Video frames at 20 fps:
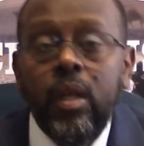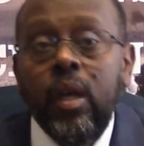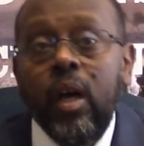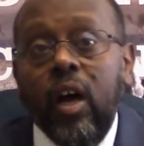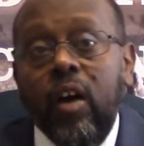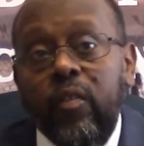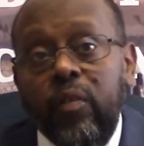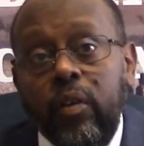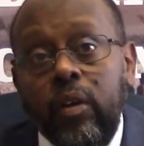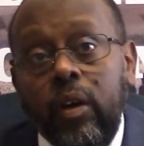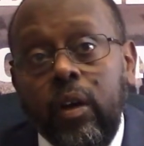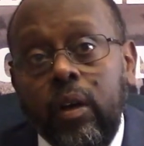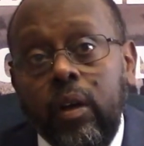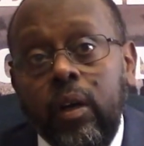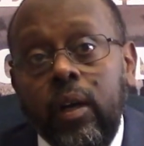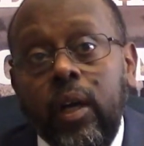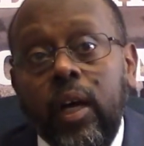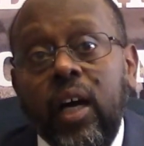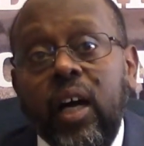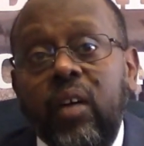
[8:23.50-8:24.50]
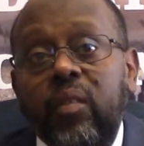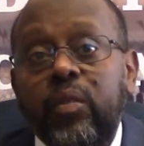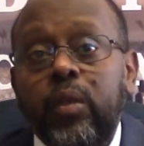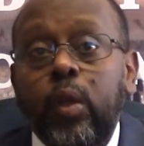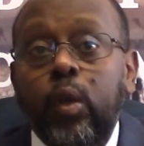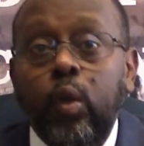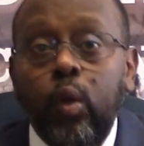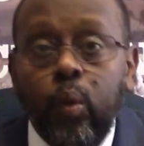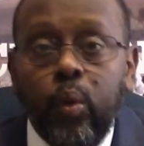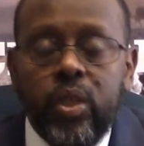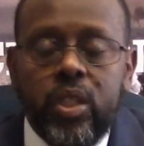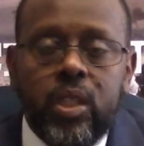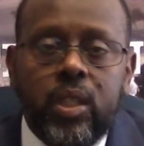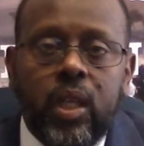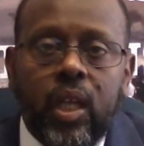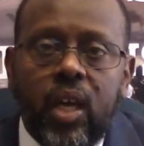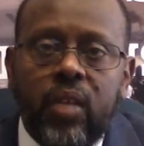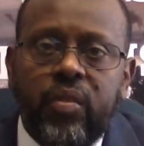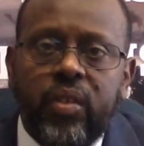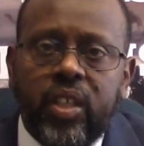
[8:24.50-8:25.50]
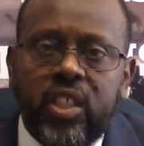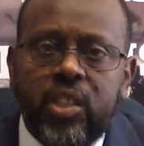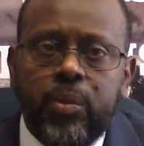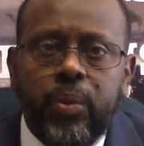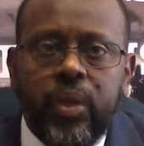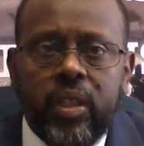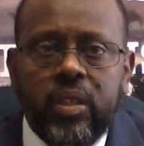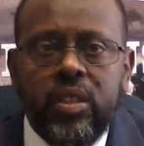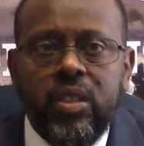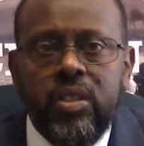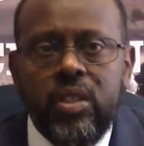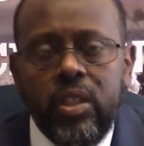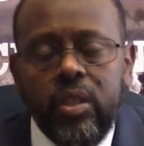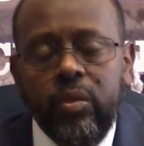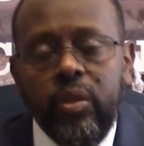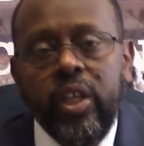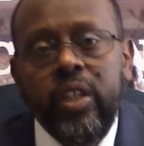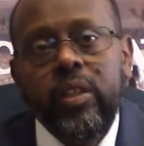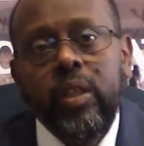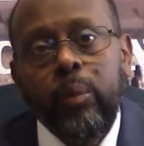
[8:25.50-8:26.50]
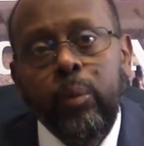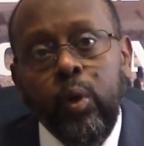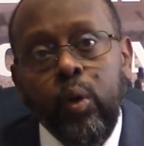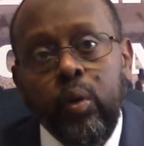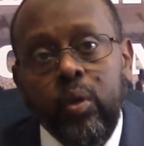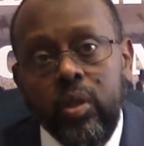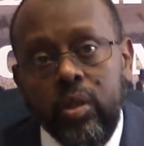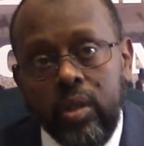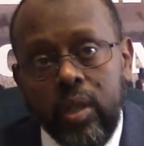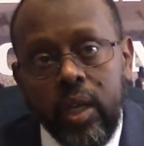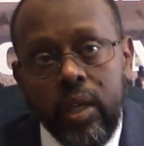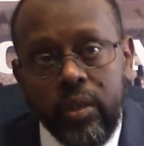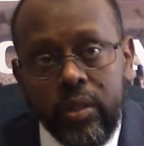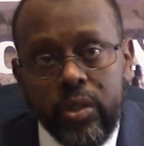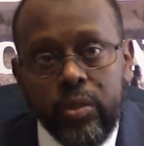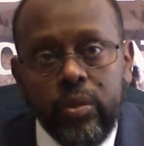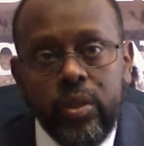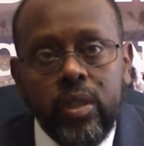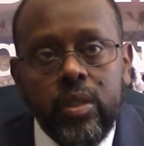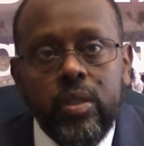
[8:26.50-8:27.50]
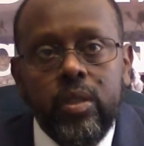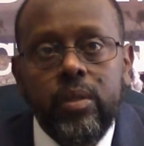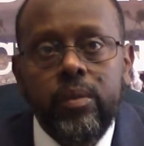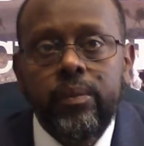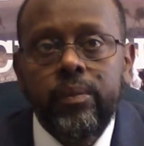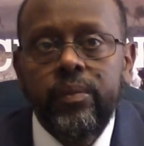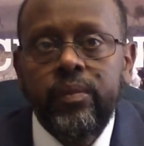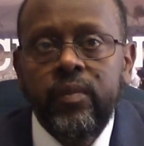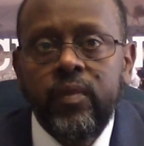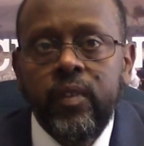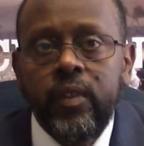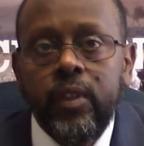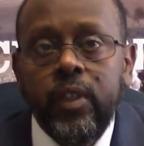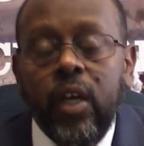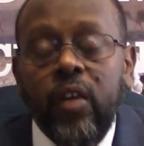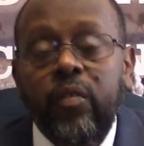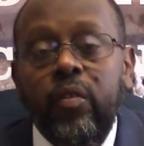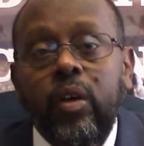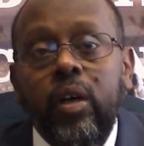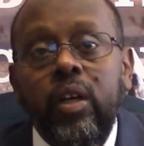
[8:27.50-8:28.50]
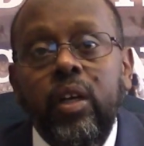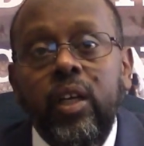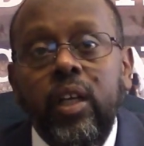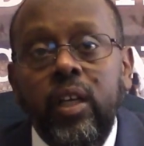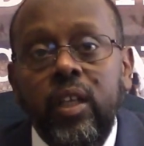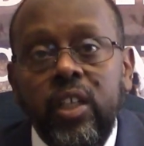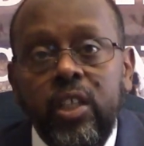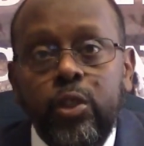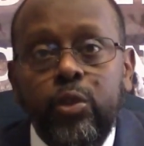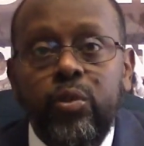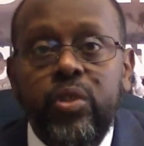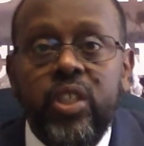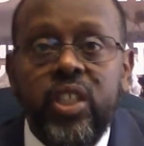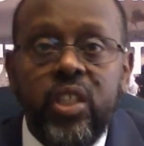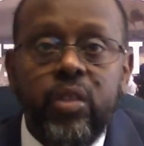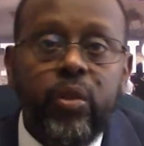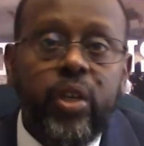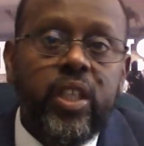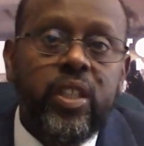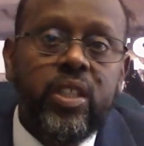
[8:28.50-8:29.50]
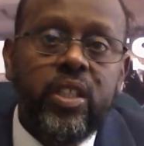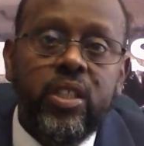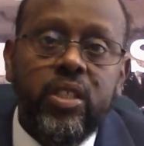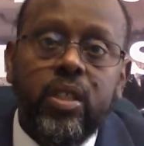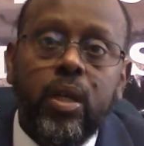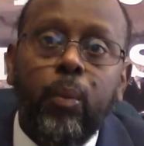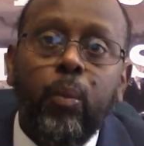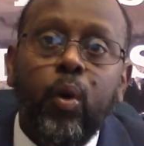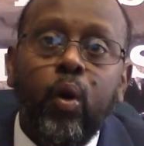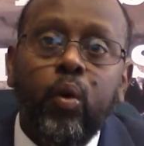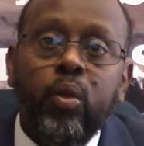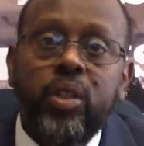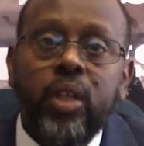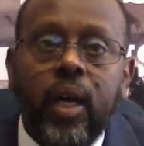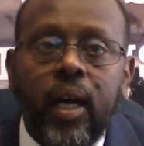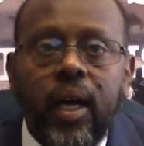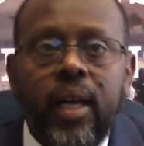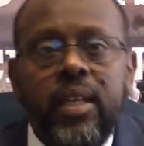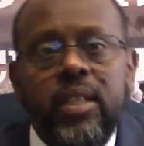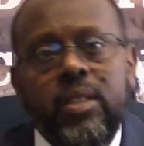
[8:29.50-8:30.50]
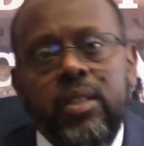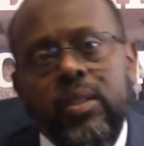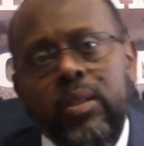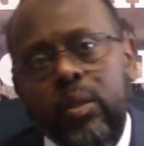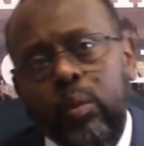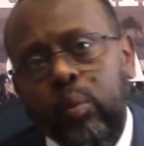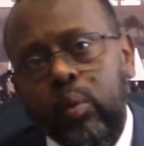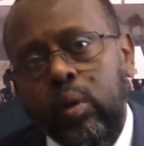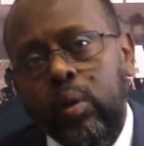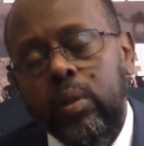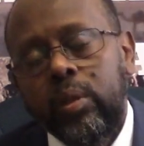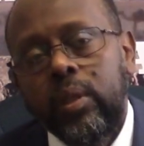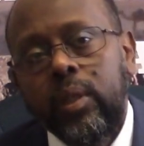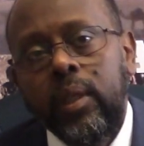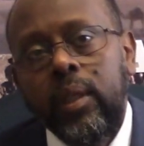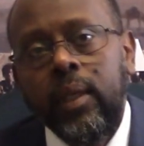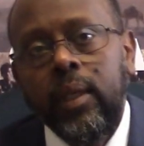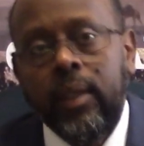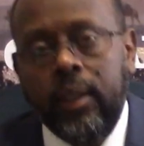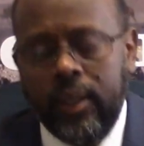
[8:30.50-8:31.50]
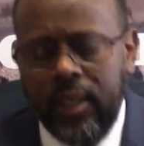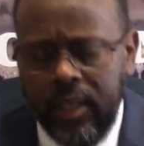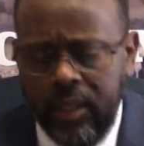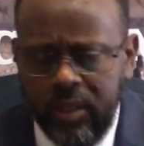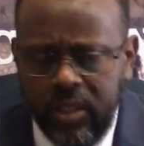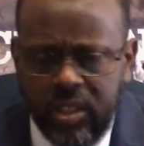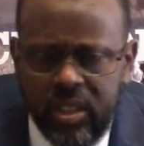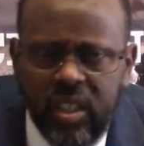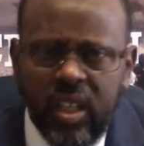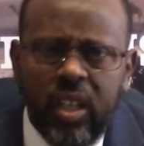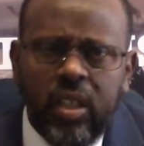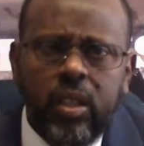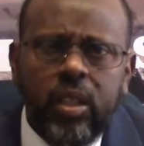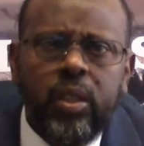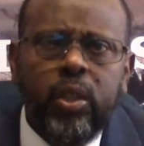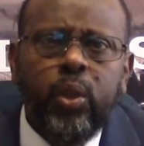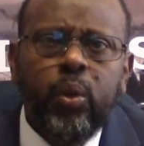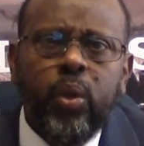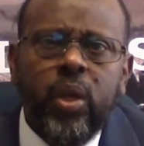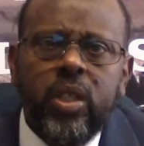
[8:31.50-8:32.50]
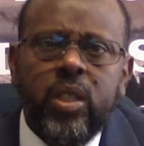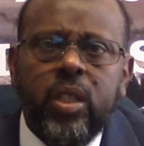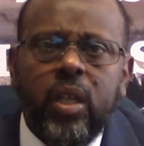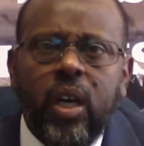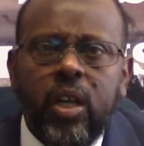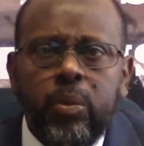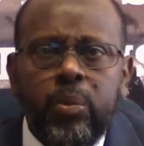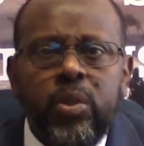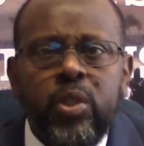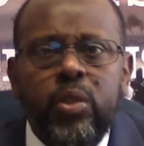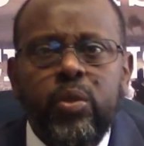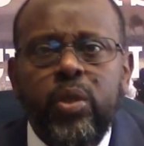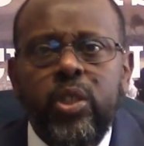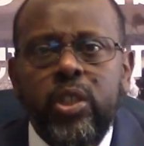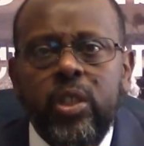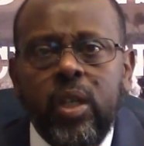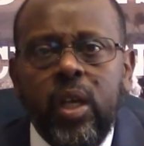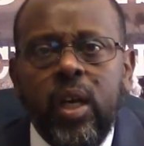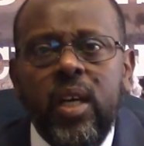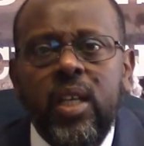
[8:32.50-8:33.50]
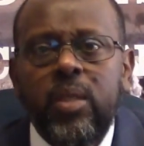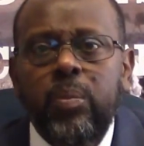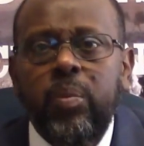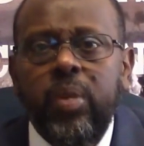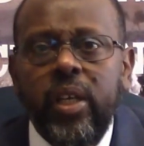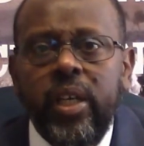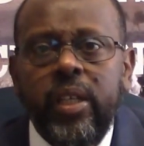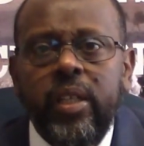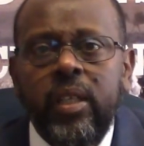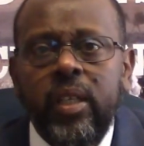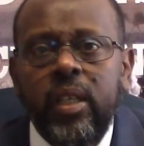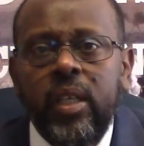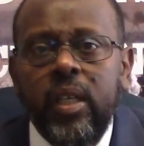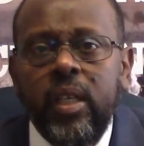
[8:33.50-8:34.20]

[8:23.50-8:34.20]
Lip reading: Afar have the lowest life expectancy rate among Eritreans. Afar illiteracy rate is among the highest in the world. I understand the US administration has played